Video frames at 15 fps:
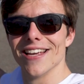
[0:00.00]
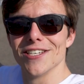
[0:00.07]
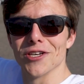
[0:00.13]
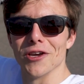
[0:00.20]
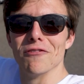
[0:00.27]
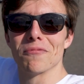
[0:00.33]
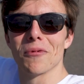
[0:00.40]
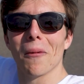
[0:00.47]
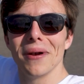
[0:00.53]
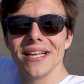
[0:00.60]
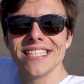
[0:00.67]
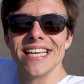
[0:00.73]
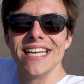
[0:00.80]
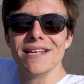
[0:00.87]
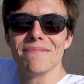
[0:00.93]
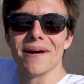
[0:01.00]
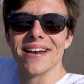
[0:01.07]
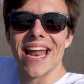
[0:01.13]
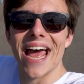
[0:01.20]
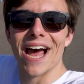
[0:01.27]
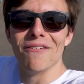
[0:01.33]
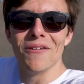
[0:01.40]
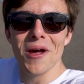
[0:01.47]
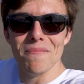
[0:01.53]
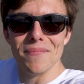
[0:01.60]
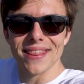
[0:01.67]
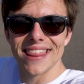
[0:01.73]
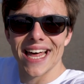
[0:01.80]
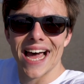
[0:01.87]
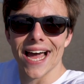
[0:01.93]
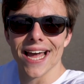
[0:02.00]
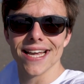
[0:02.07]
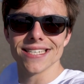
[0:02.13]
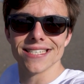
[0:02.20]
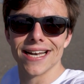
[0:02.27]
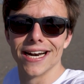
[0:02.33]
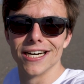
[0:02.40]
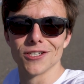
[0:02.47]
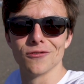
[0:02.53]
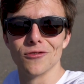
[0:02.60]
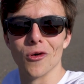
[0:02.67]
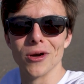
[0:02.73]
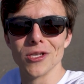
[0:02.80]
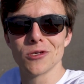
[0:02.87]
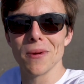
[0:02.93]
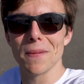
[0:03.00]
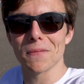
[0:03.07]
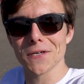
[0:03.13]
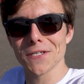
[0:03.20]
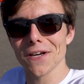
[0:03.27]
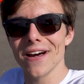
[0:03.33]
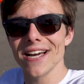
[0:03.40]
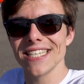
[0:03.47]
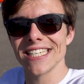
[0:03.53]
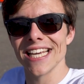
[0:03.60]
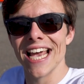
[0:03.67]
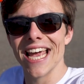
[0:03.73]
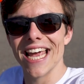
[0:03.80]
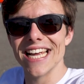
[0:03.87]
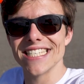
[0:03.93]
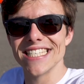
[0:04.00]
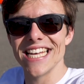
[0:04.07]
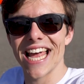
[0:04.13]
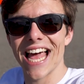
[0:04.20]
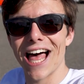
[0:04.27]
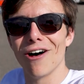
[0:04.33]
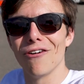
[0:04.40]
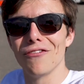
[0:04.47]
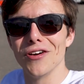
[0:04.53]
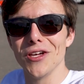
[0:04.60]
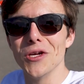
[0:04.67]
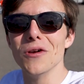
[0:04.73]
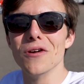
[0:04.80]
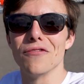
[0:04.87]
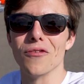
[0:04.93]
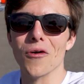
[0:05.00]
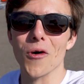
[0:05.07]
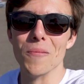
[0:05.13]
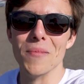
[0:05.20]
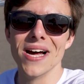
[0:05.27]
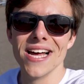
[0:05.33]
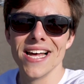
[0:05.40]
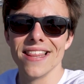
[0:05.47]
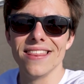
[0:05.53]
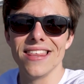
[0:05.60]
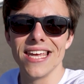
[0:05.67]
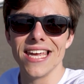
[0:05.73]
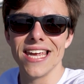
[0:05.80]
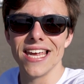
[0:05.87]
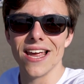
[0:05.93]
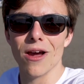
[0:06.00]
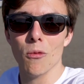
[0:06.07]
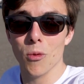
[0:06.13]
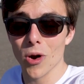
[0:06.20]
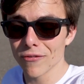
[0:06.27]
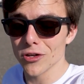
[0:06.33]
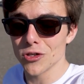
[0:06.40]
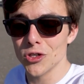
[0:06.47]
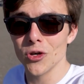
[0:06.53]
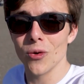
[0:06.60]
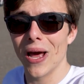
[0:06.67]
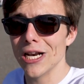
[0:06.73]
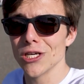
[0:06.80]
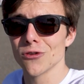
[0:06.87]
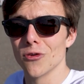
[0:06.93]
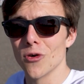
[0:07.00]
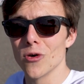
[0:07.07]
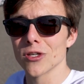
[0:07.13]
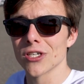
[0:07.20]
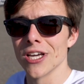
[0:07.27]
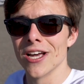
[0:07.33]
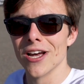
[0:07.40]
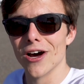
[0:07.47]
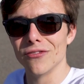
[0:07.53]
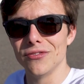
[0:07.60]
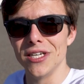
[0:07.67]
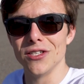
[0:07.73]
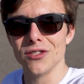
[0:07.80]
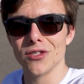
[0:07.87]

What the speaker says: So you've probably seen it by now, but that is an LS4, and to be precise, it's the Alpha Uniform, one of the two LS4s of the